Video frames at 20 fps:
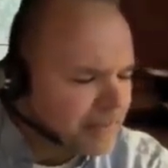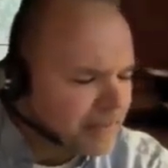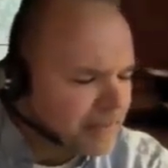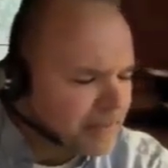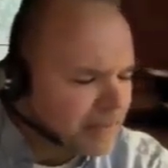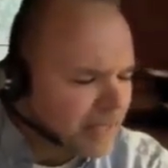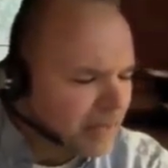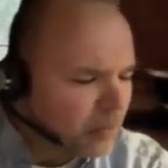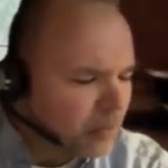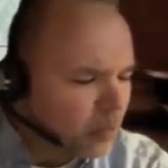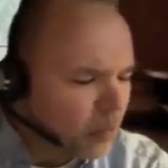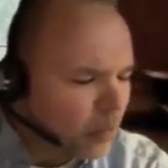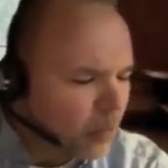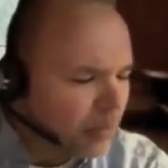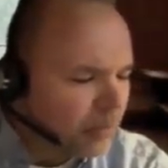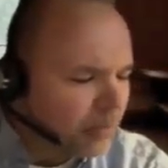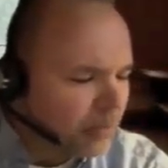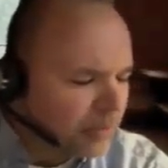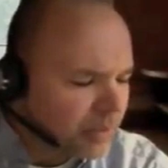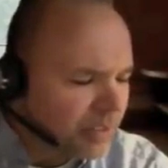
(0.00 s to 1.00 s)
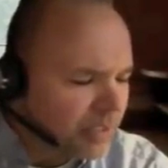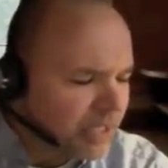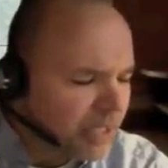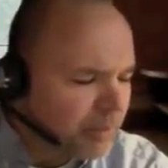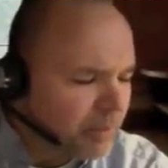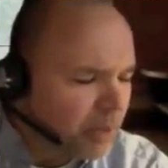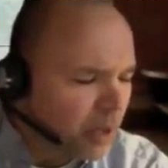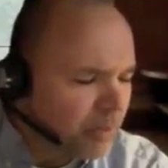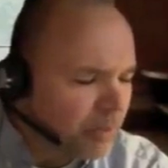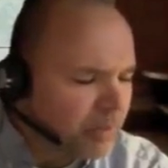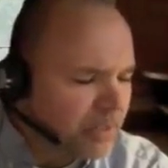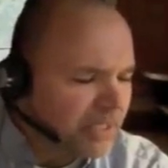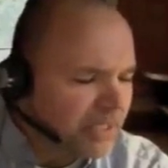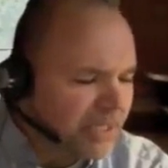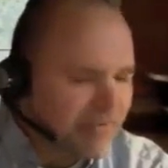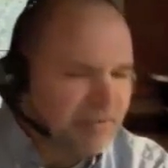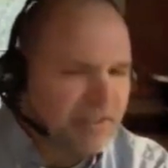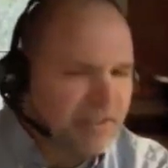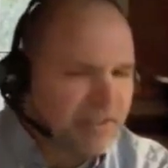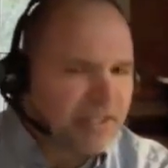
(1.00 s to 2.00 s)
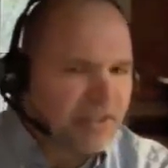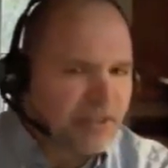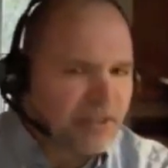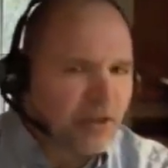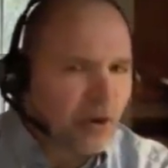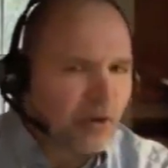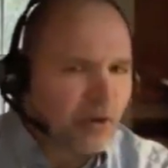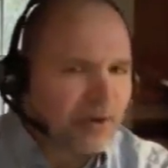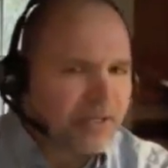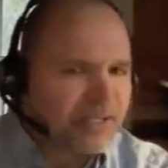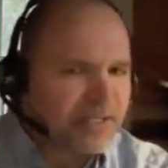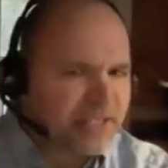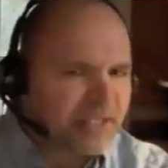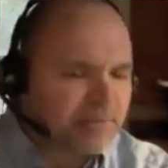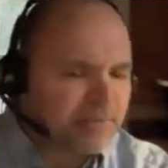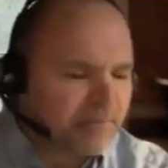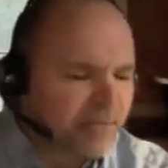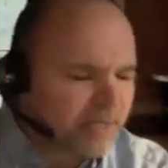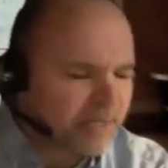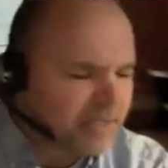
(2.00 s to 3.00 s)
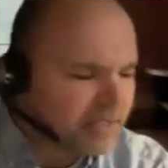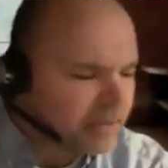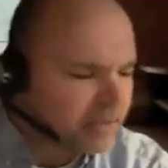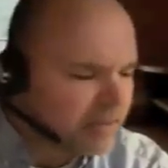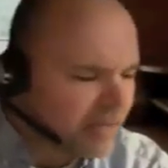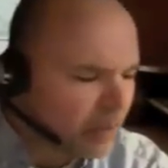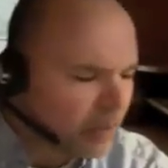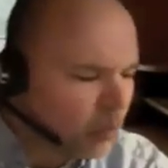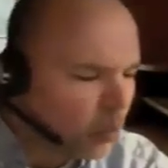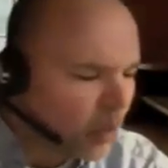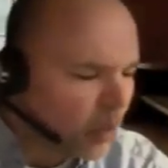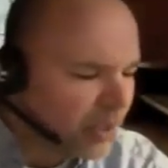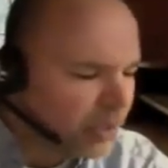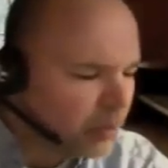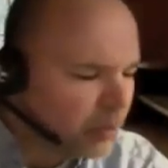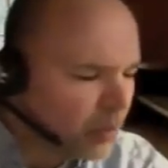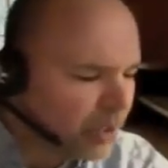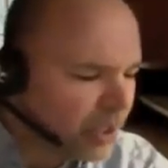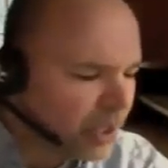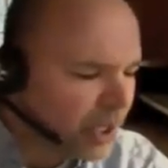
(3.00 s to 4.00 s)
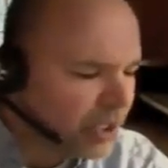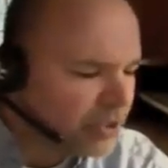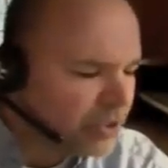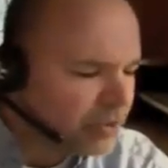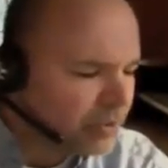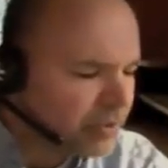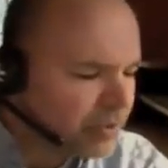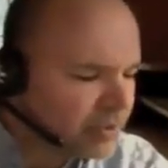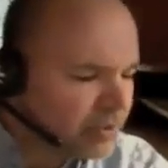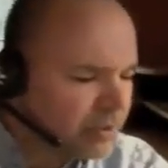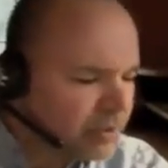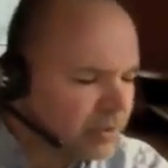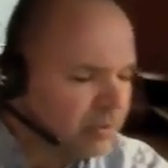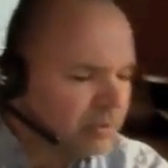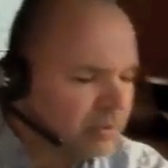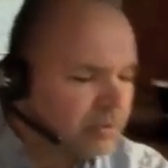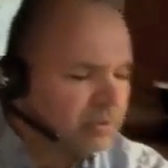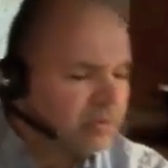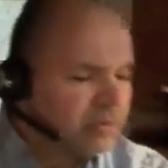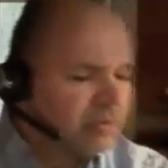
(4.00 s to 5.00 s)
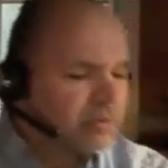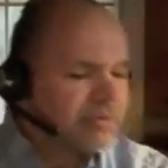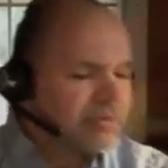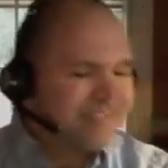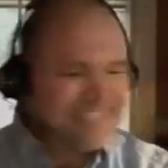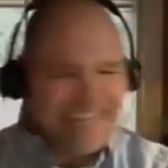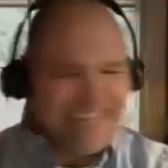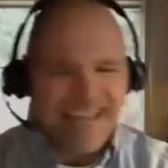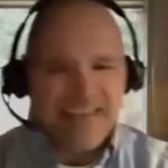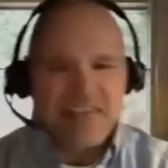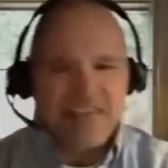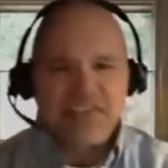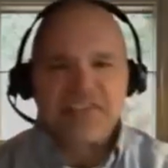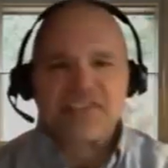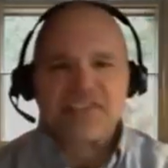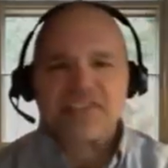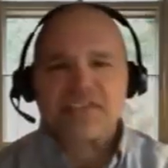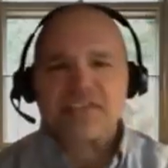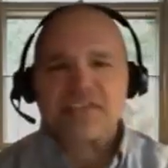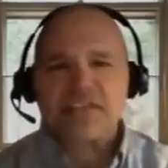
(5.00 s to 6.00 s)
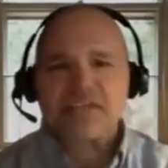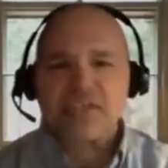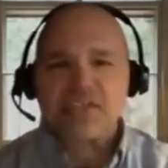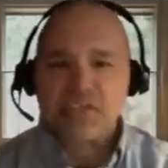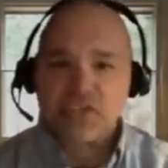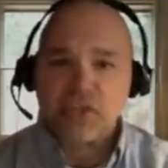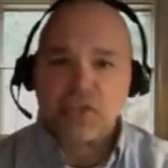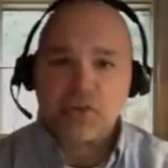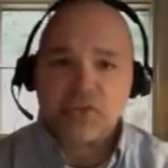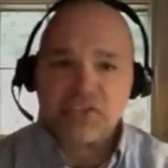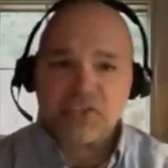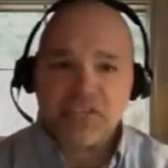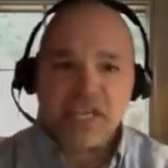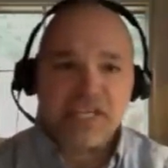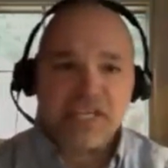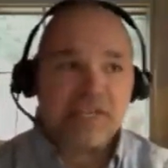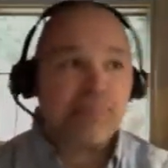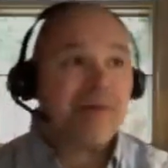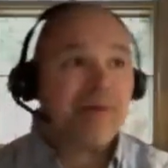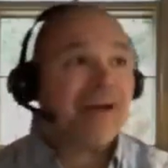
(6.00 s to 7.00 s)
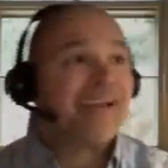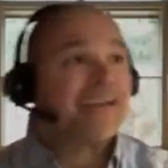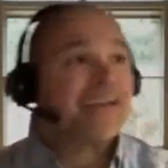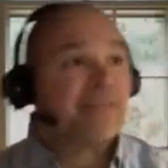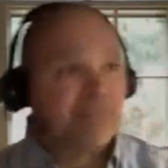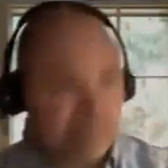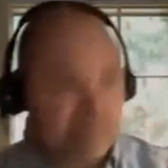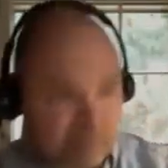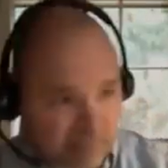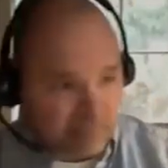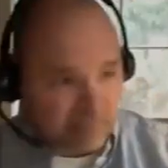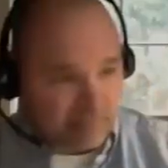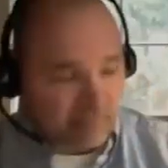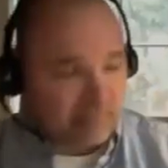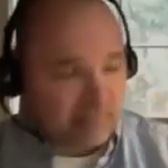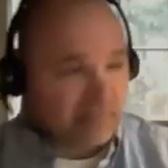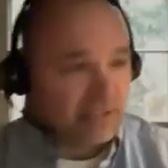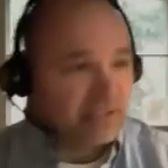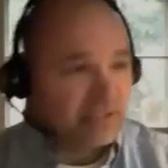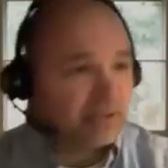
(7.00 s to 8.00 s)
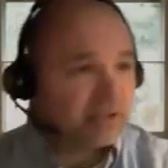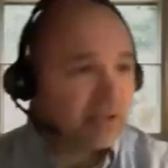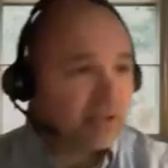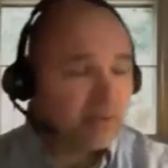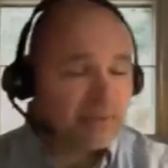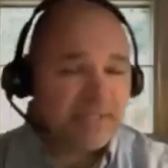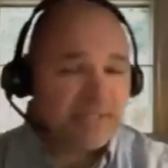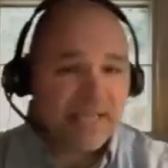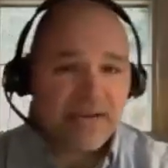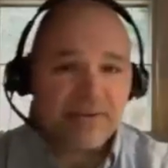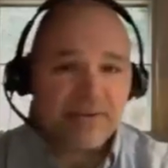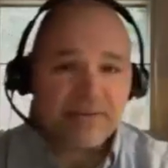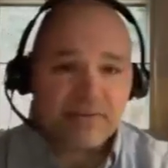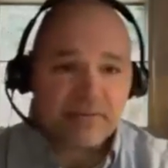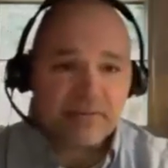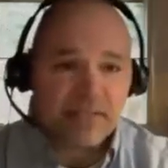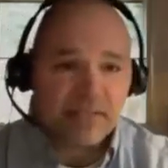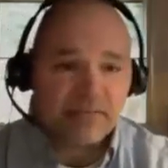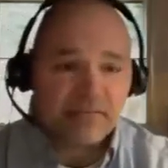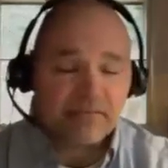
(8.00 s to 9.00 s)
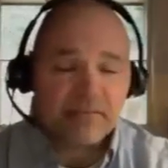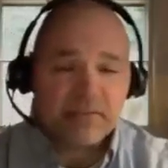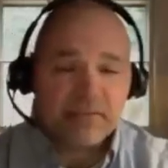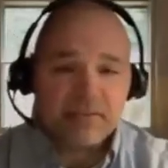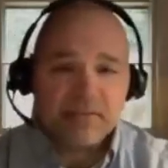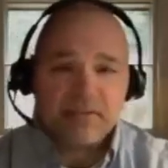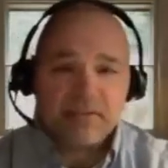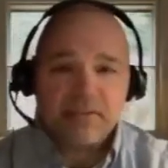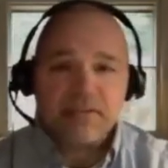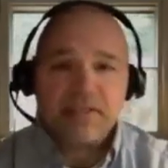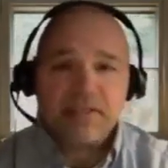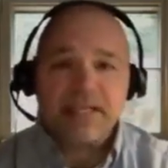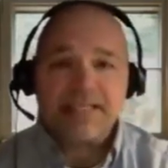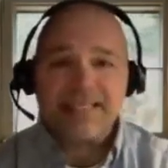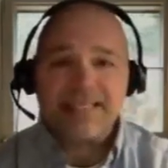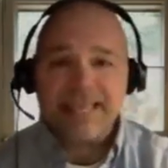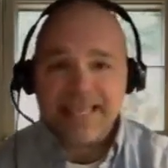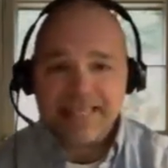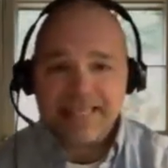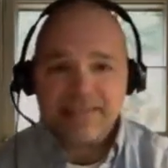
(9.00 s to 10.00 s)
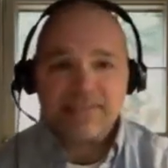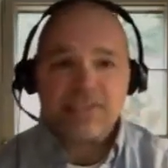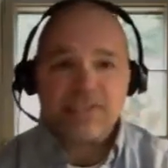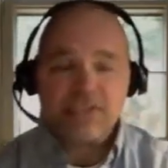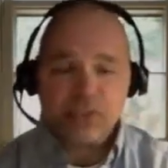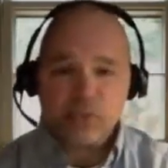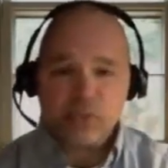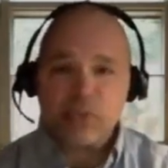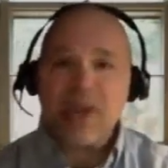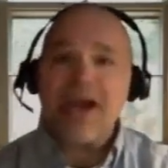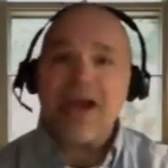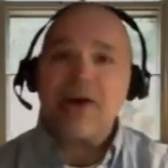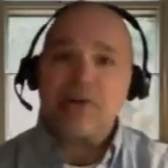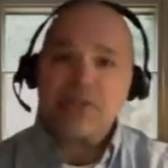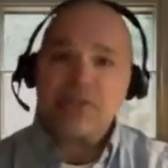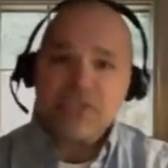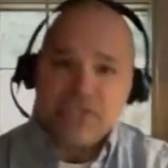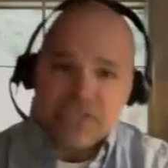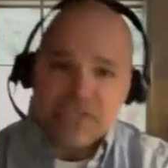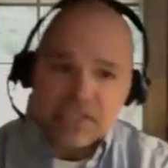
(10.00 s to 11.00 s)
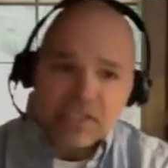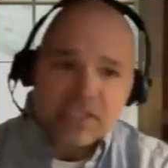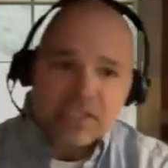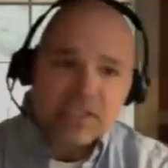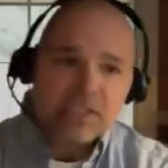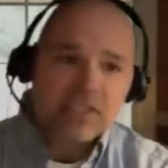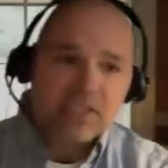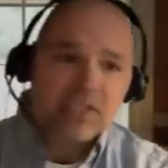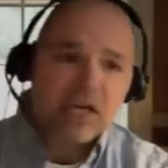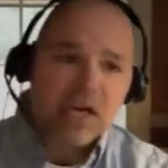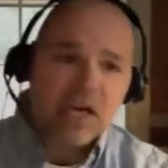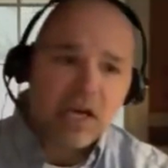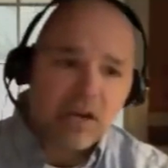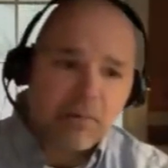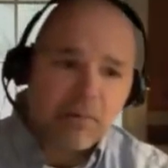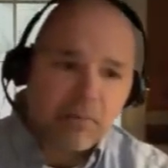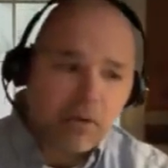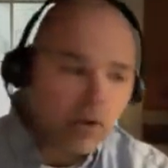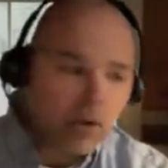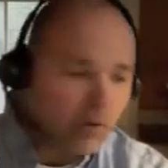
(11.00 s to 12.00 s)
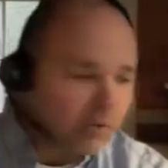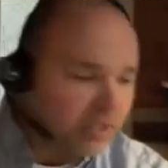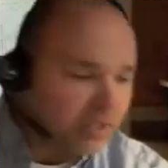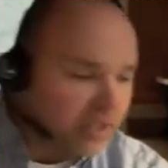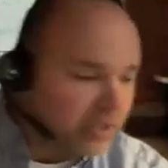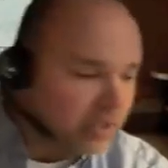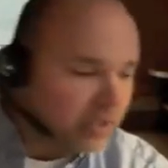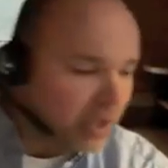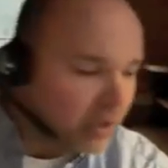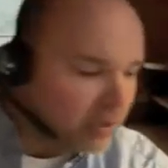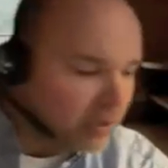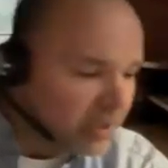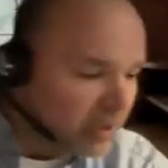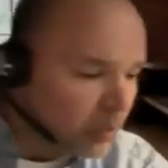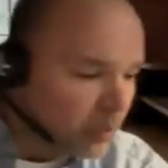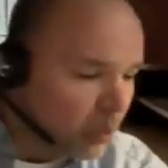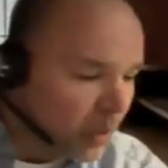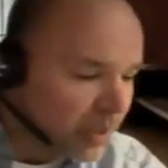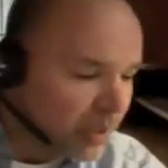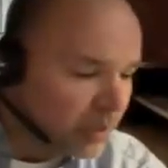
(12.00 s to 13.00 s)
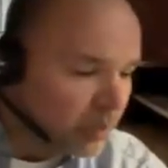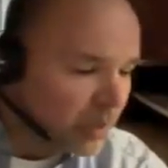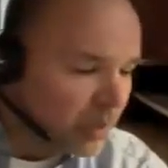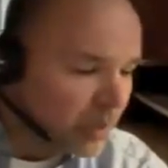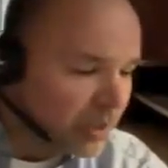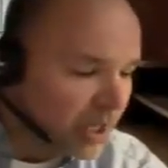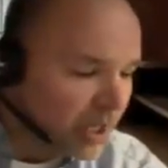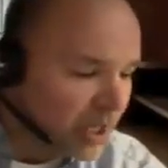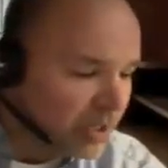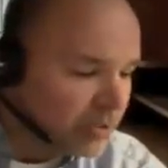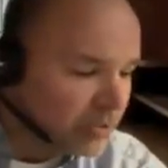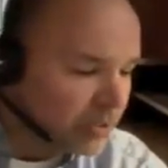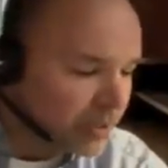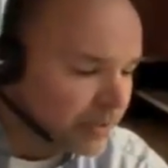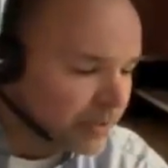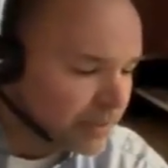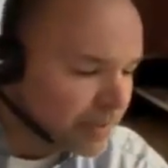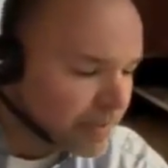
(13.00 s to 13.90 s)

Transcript: that w- the key part being even the authorities admit that one in 100 deaths associated by you know going down and and, and getting the two rounds um, only only one in 100